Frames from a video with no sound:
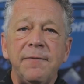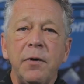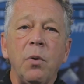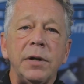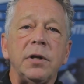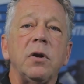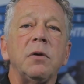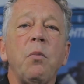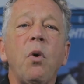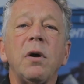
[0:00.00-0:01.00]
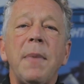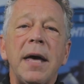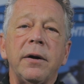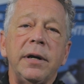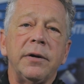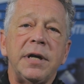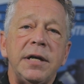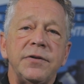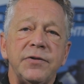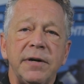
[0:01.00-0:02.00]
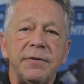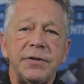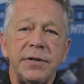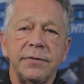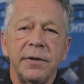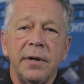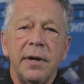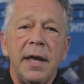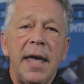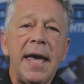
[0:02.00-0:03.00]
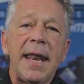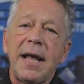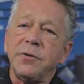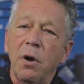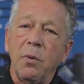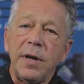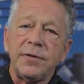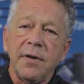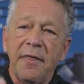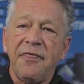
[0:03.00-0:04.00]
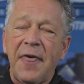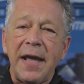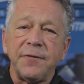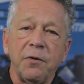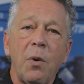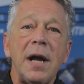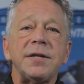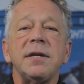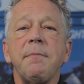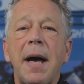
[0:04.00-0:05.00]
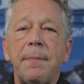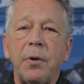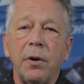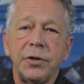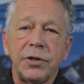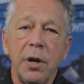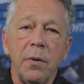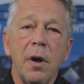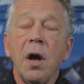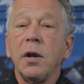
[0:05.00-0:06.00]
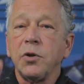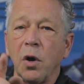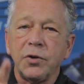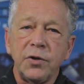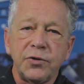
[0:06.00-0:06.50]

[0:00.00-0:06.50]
if you want to learn more about our irrigation services. And as always, thanks for watching the Bob Carr Show. Talk to